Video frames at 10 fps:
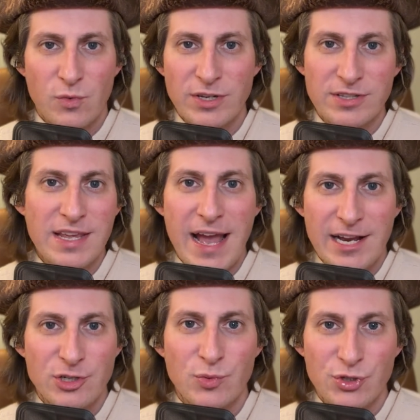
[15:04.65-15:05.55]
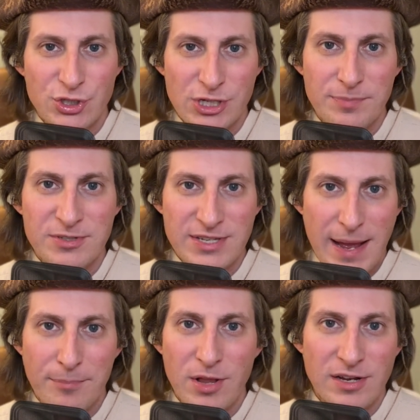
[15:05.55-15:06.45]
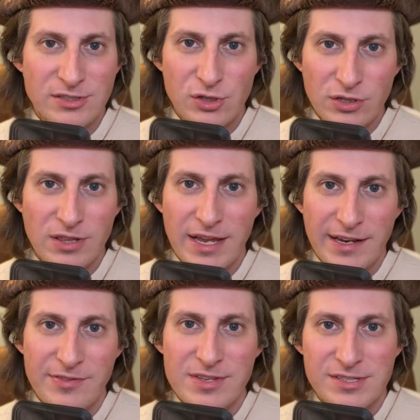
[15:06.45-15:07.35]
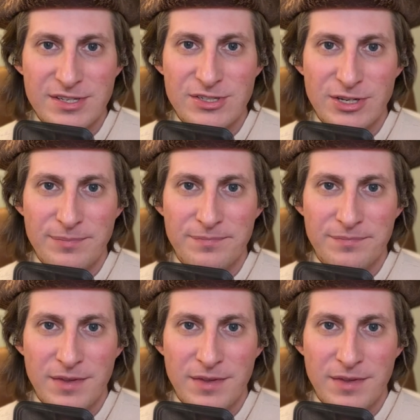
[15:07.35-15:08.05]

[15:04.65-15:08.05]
what do the actual ship stat blocks look like in the system?